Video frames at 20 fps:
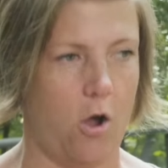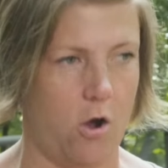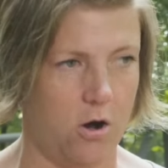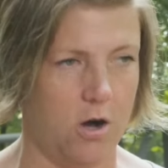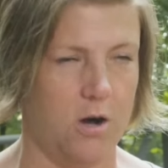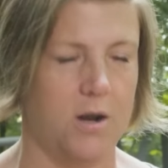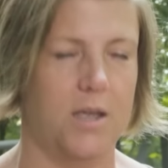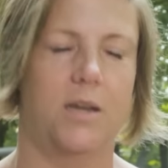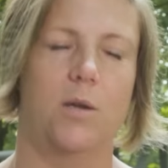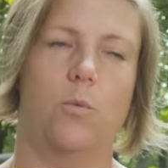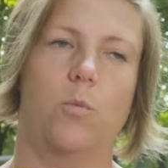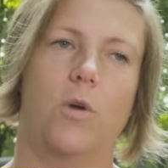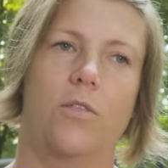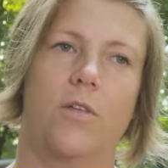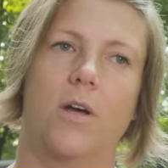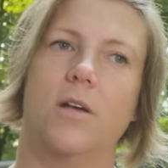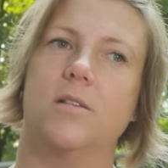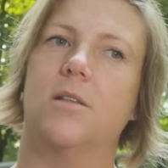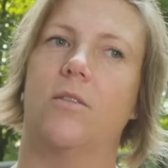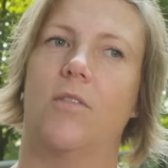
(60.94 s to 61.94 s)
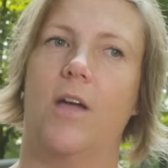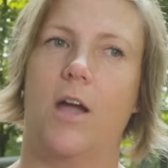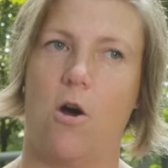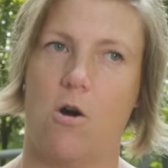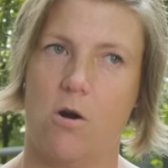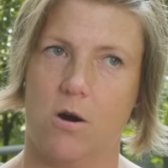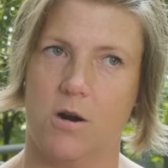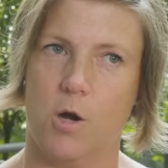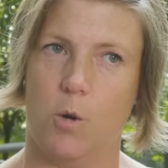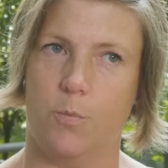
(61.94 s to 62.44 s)
are in it with us and they
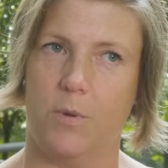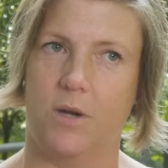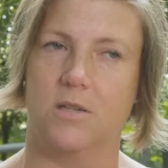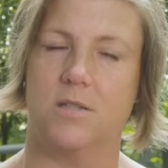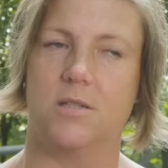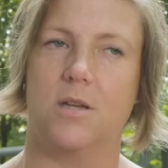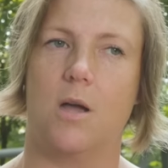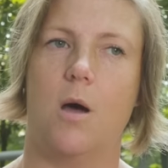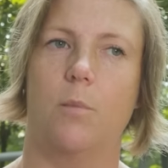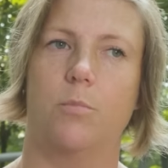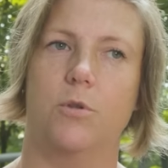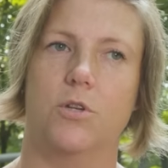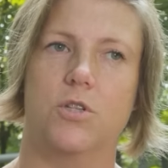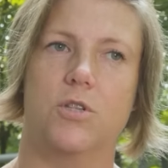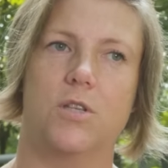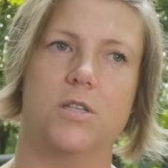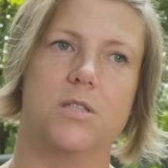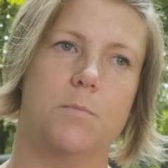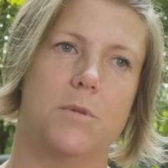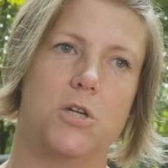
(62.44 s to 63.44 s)
are helping us accomplish this